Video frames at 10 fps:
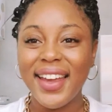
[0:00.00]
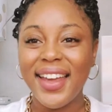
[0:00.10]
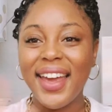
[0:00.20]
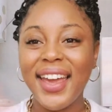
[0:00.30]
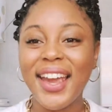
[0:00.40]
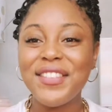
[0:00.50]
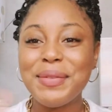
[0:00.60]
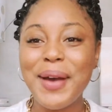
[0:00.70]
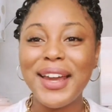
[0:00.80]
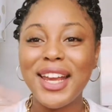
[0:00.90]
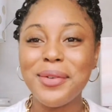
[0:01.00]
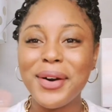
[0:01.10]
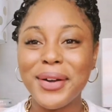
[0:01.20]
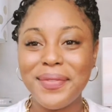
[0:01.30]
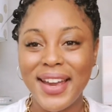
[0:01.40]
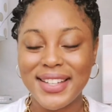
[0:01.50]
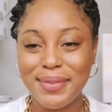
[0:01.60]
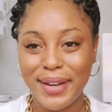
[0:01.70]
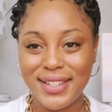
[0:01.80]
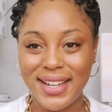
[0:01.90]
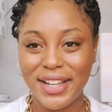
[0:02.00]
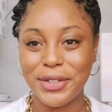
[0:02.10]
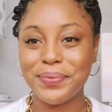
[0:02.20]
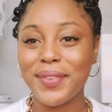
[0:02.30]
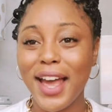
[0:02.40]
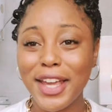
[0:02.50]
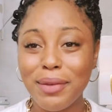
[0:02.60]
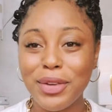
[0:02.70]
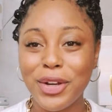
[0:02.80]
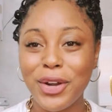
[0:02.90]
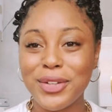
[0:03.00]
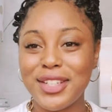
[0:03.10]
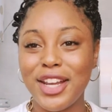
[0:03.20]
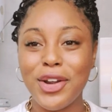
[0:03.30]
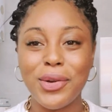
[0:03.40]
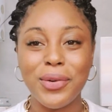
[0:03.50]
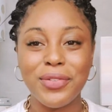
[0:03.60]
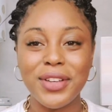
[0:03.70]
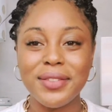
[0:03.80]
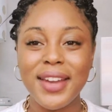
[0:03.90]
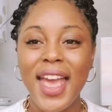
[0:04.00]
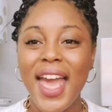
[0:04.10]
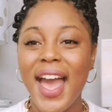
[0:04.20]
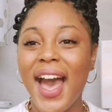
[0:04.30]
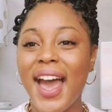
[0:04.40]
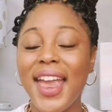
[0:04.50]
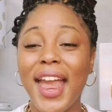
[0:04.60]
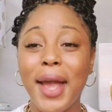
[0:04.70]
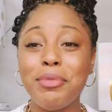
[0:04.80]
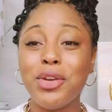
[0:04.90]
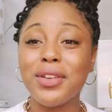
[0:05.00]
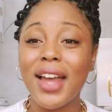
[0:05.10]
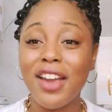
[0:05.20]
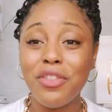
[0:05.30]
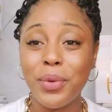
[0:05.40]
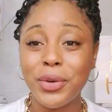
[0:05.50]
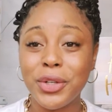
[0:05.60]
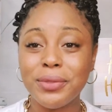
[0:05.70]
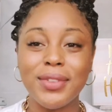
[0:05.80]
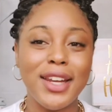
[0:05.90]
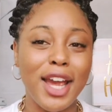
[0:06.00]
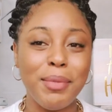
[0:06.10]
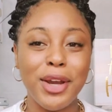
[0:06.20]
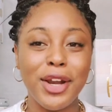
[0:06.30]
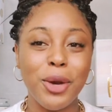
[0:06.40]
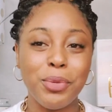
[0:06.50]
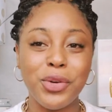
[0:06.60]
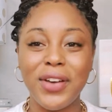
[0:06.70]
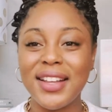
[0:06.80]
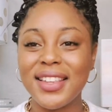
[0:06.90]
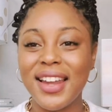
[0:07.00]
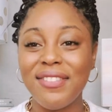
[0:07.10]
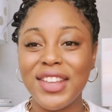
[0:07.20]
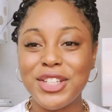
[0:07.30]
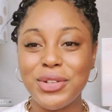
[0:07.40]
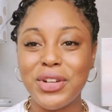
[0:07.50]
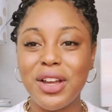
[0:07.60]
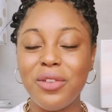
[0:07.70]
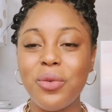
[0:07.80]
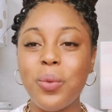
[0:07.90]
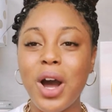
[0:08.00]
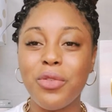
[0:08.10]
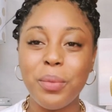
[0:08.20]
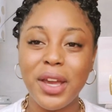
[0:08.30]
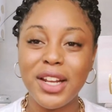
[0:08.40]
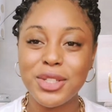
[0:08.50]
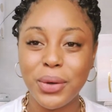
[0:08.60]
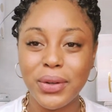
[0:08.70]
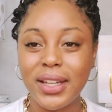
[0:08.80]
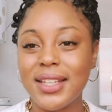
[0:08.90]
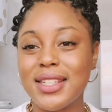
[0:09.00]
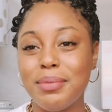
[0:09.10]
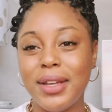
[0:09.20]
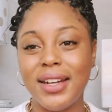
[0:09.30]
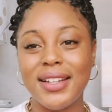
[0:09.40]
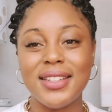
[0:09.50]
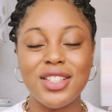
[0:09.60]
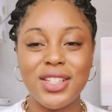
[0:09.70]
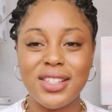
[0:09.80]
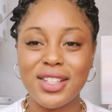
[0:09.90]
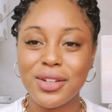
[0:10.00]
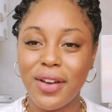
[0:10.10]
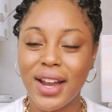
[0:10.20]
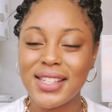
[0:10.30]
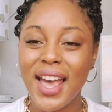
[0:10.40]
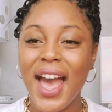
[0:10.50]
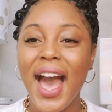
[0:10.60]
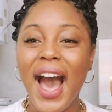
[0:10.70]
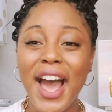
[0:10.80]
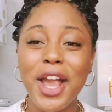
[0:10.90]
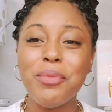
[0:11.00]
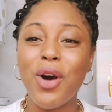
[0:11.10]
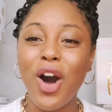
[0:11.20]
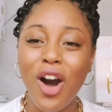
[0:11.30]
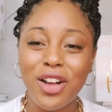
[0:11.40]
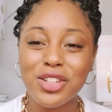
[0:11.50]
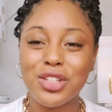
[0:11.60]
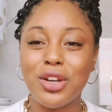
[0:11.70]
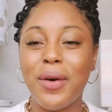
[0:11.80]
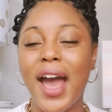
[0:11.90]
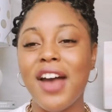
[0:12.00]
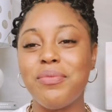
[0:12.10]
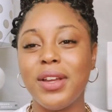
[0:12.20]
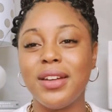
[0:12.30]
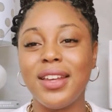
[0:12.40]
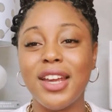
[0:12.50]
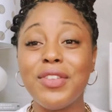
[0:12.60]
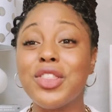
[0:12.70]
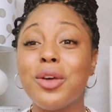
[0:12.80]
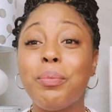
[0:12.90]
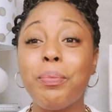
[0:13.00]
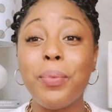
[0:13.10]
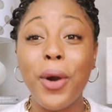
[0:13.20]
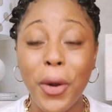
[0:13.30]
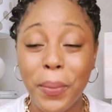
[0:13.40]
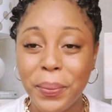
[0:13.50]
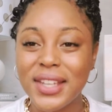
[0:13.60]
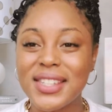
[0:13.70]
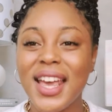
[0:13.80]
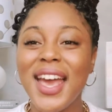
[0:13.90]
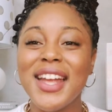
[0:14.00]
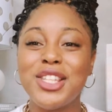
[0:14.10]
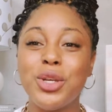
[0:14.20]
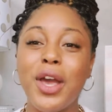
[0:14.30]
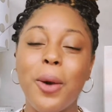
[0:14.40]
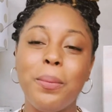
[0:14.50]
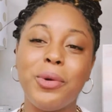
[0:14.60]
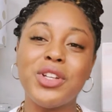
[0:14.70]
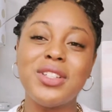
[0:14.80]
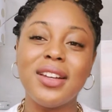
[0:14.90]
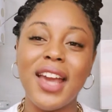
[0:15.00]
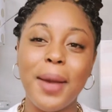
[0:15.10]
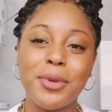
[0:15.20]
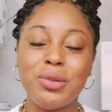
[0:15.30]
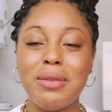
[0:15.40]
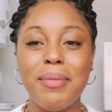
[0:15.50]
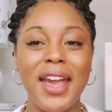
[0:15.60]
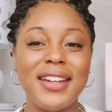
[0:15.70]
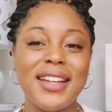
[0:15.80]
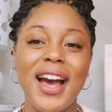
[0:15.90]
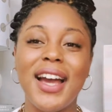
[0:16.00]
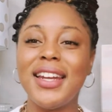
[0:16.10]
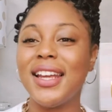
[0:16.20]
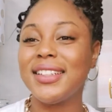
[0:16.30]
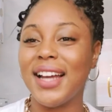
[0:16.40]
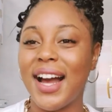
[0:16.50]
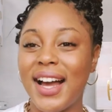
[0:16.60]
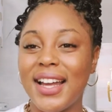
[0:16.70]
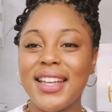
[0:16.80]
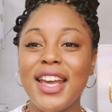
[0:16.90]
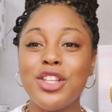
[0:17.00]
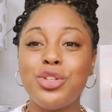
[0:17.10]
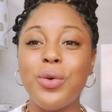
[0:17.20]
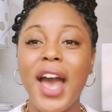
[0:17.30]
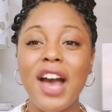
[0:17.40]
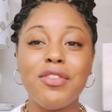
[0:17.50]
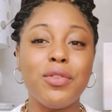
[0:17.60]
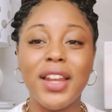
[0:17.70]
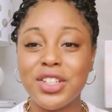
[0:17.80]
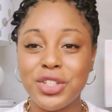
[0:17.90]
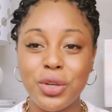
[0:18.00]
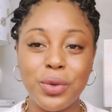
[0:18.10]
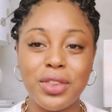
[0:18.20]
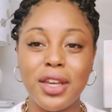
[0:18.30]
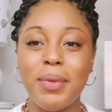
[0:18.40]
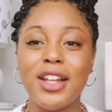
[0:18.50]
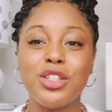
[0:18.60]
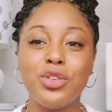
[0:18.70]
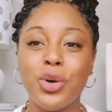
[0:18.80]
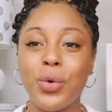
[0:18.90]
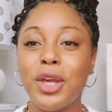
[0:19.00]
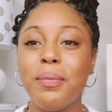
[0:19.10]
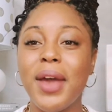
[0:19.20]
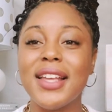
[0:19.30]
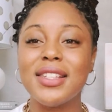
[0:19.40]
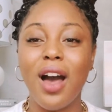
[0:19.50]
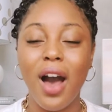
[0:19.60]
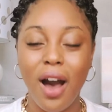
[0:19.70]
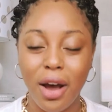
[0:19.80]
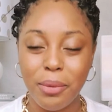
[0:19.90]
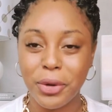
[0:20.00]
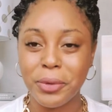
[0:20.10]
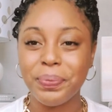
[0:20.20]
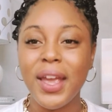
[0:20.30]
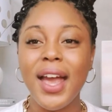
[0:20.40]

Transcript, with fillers: Hey everybody and welcome back to my channel. I am your girl TeAire Griffin. I am your life builder and I'm here to help you create the life that you love while remaining totally submitted unto Jesus Christ. I am also have been given the purpose to help bridge the gap between mankind and God, to have a relationship with Him, and to know Him as Abba.